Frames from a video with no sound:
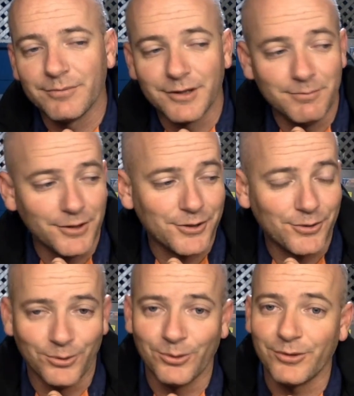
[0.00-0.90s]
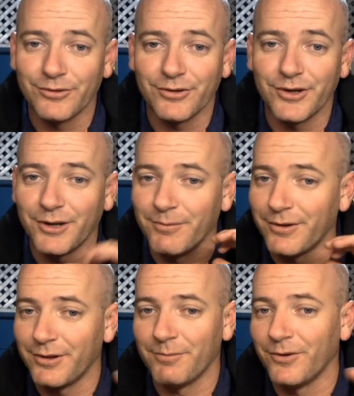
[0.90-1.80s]
give me a call, because I've got to get rid
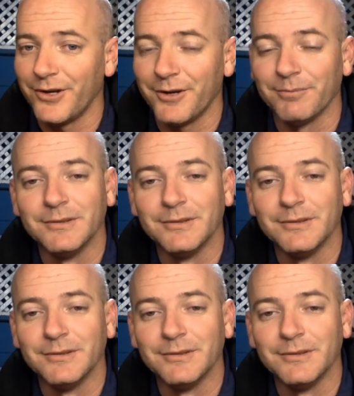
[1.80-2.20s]
of them right now